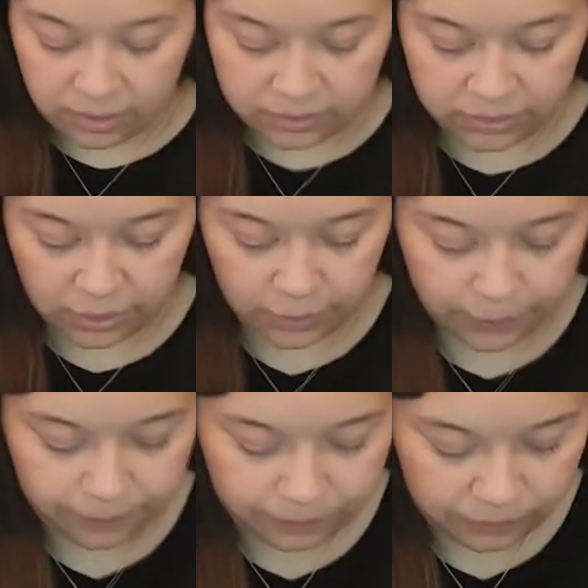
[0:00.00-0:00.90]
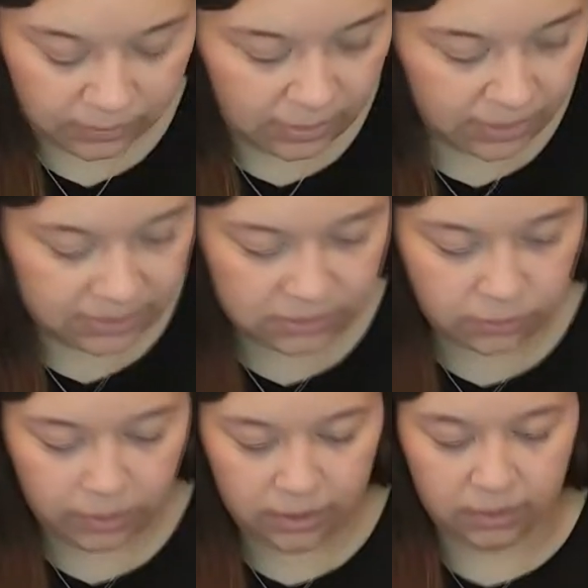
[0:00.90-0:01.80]
So this is
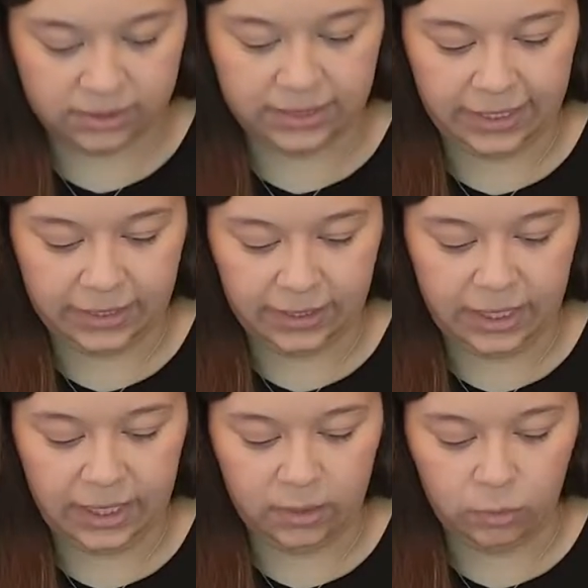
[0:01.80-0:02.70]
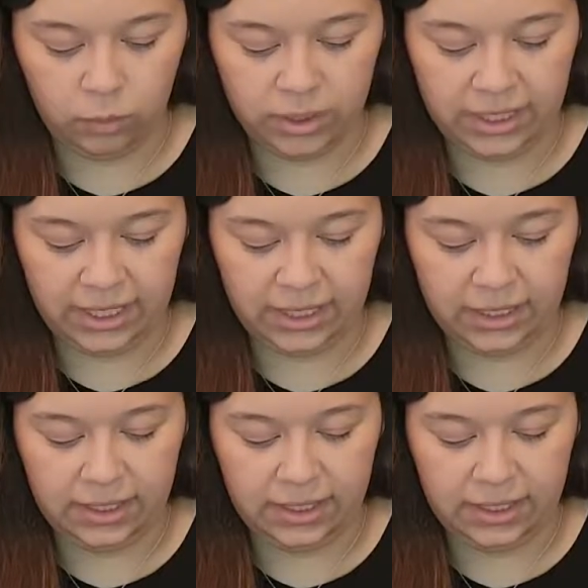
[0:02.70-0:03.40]
what it looks like, and warning,